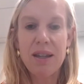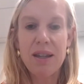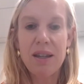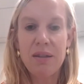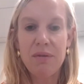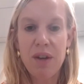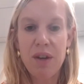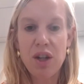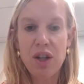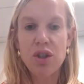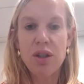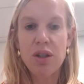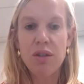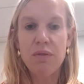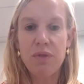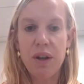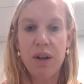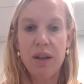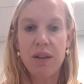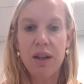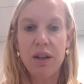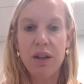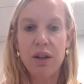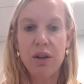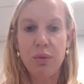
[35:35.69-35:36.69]
Innovation
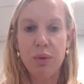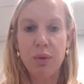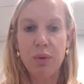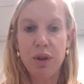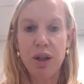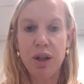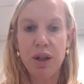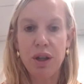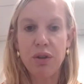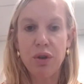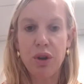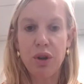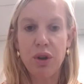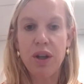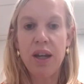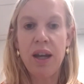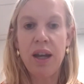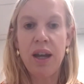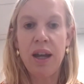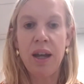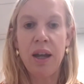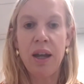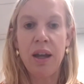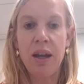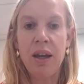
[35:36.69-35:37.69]
Fund that you're really
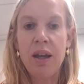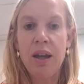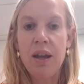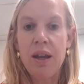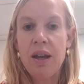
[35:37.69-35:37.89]
looking